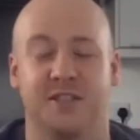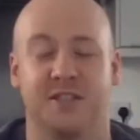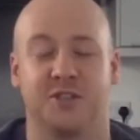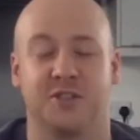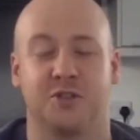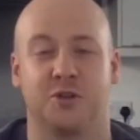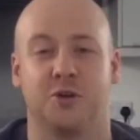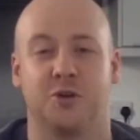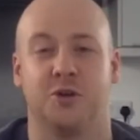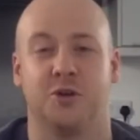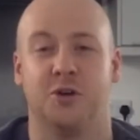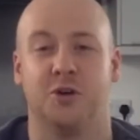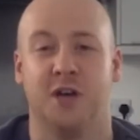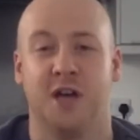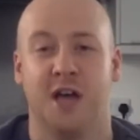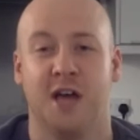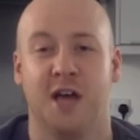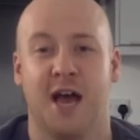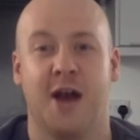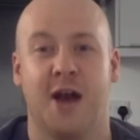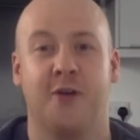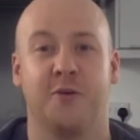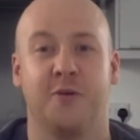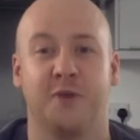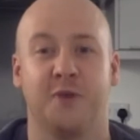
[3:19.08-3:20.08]
score,
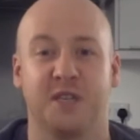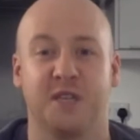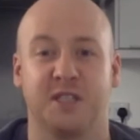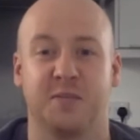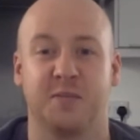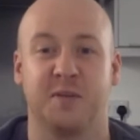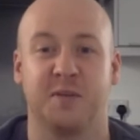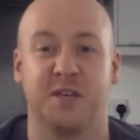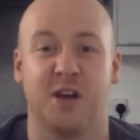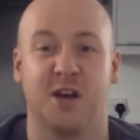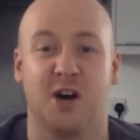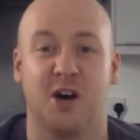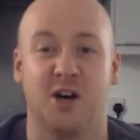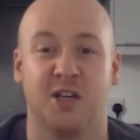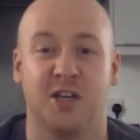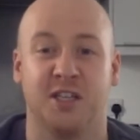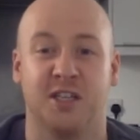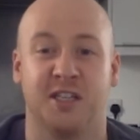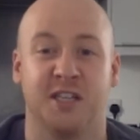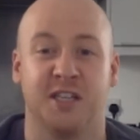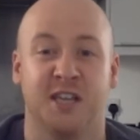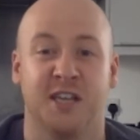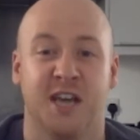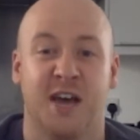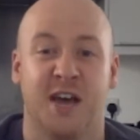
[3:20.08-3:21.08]
Harry Winks to be carded.
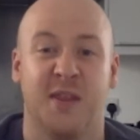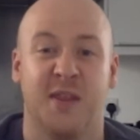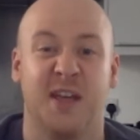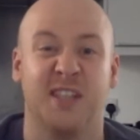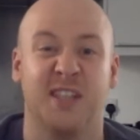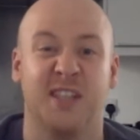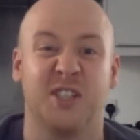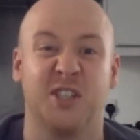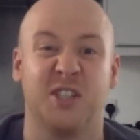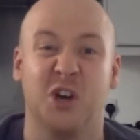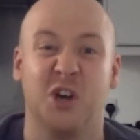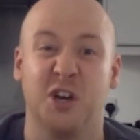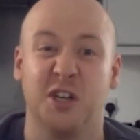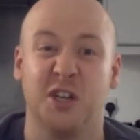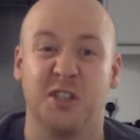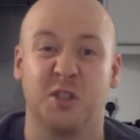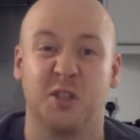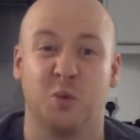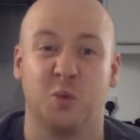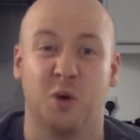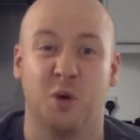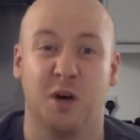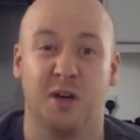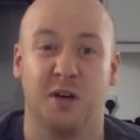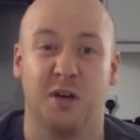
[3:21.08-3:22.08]
And that's
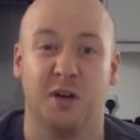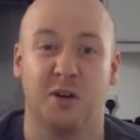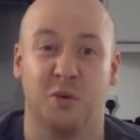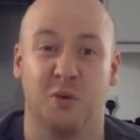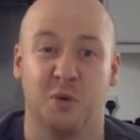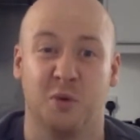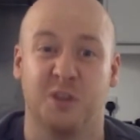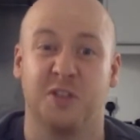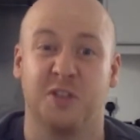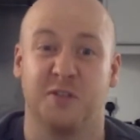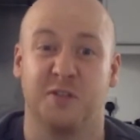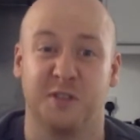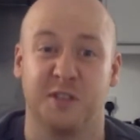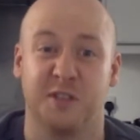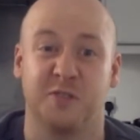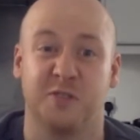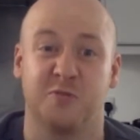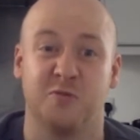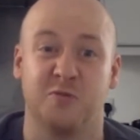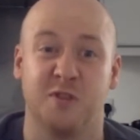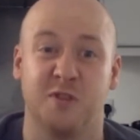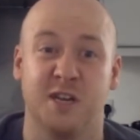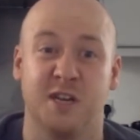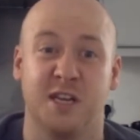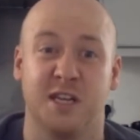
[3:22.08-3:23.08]
9-1, which I think is
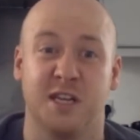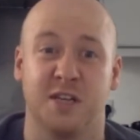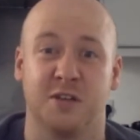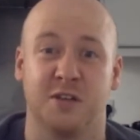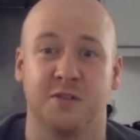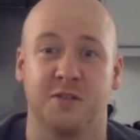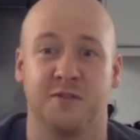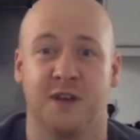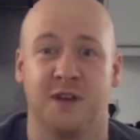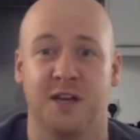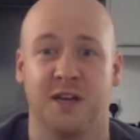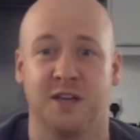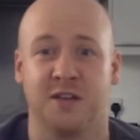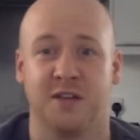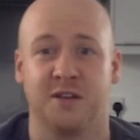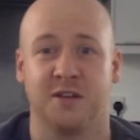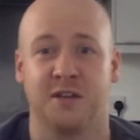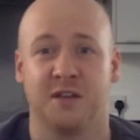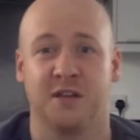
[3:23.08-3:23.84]
really good value.